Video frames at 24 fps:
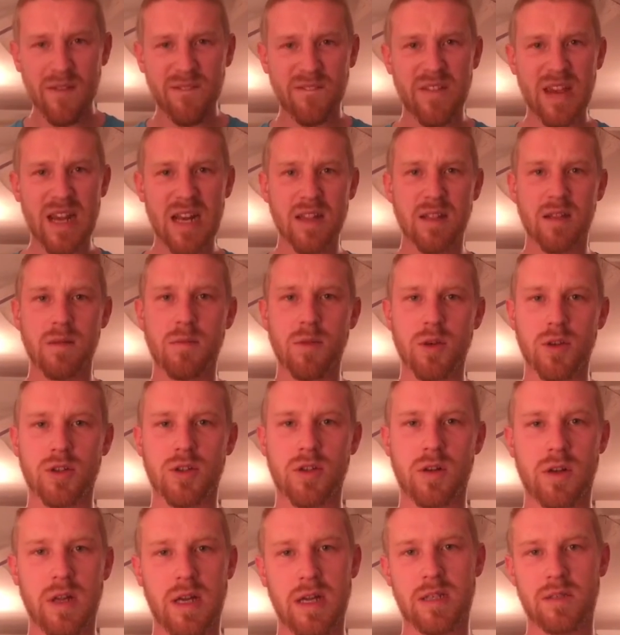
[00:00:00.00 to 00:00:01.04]
feeling the
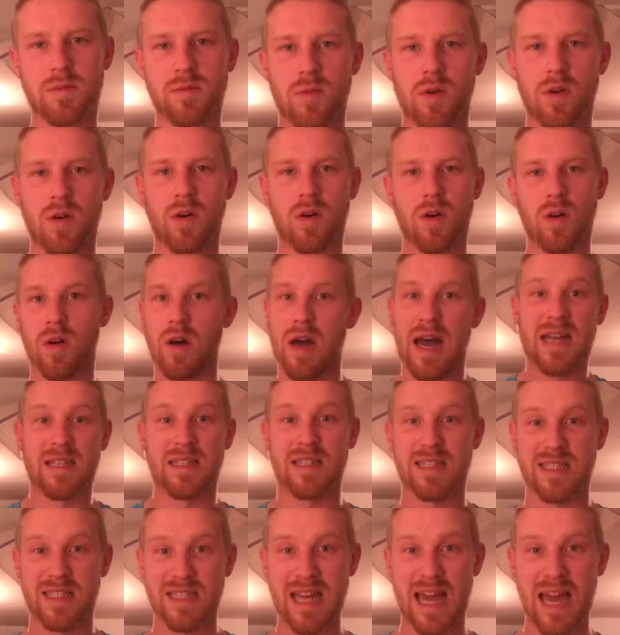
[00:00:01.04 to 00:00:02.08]
muscle is more as
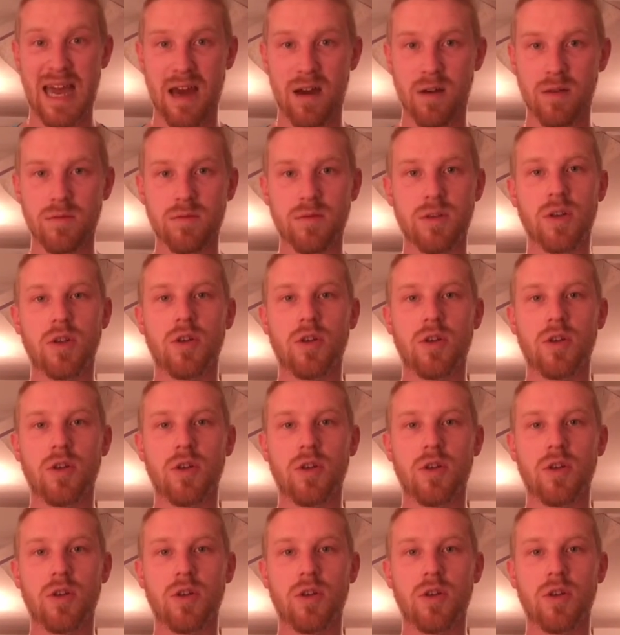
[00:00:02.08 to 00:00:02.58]
it sounds.